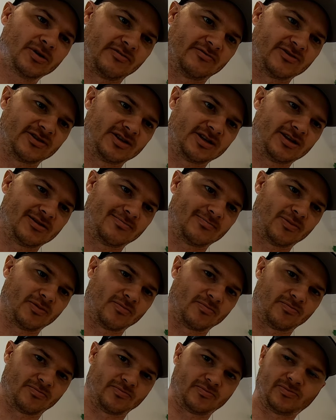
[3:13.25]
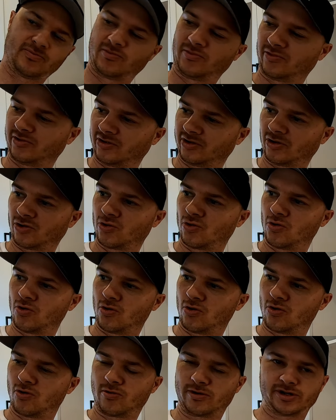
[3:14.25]
If you keep them
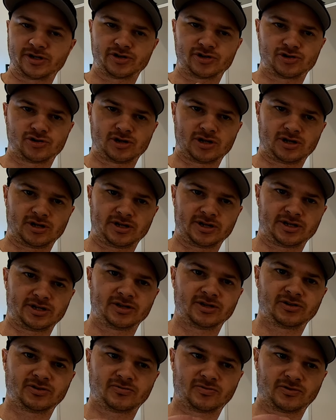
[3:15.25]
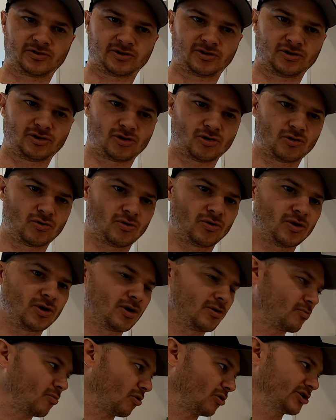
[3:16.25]
cool when you're drilling with a little
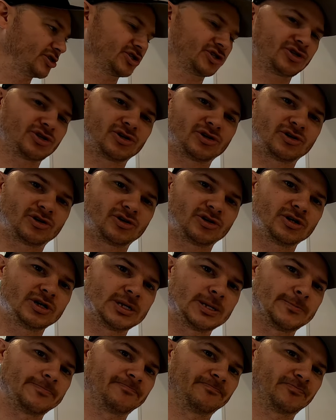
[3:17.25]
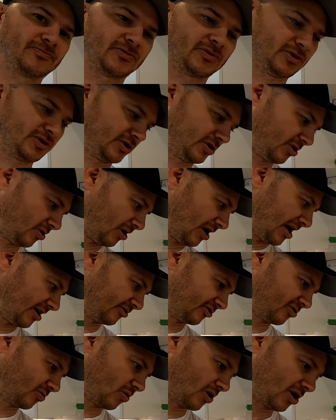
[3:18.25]
moisture, they'll
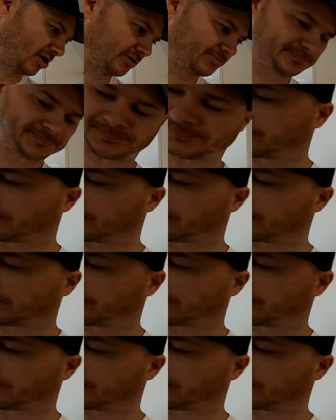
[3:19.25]
last a while.